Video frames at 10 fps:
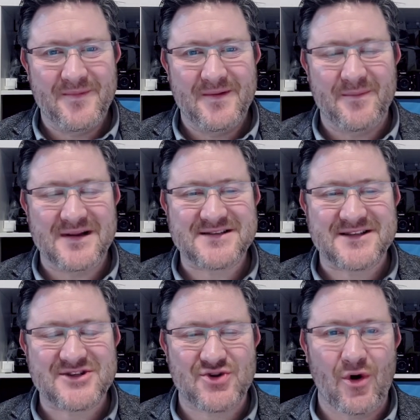but it's to
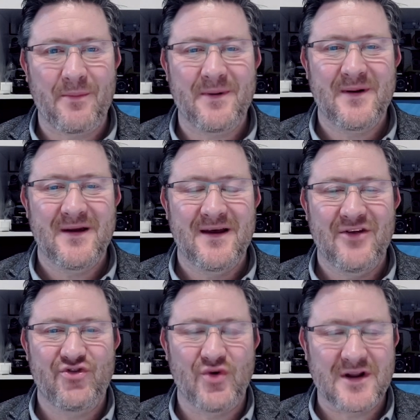stop,
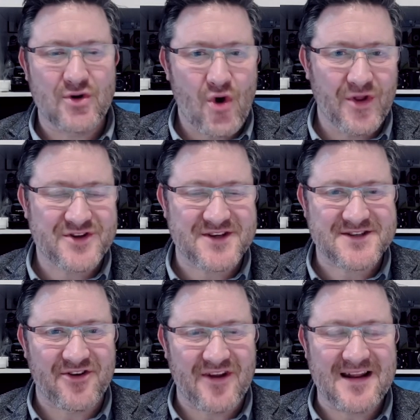to acknowledge his
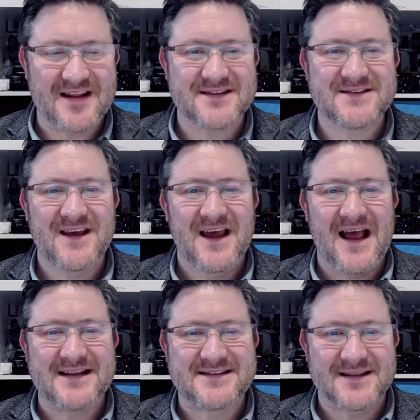greatness
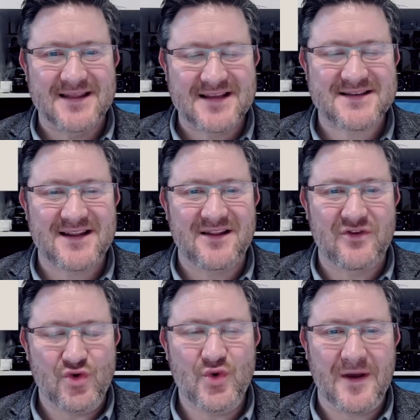and to listen
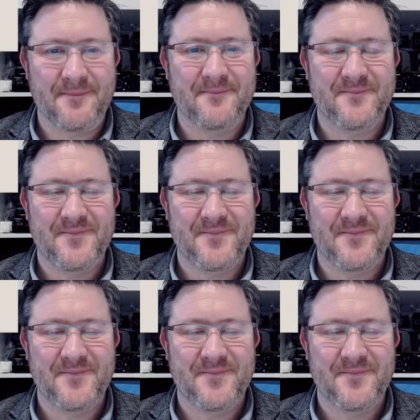to him.